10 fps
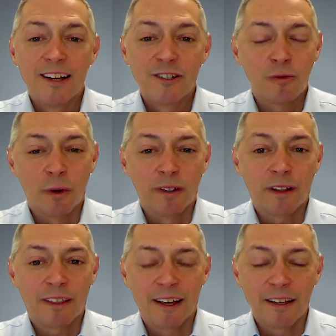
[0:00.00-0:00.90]
she said, one of
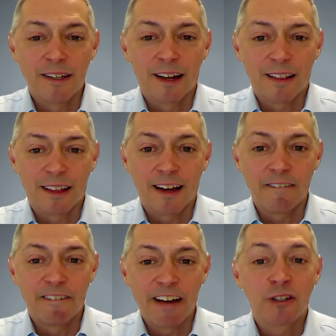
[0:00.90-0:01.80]
the things that I think I
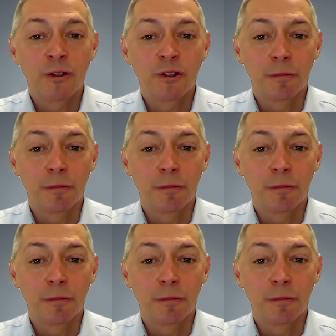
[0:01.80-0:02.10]
value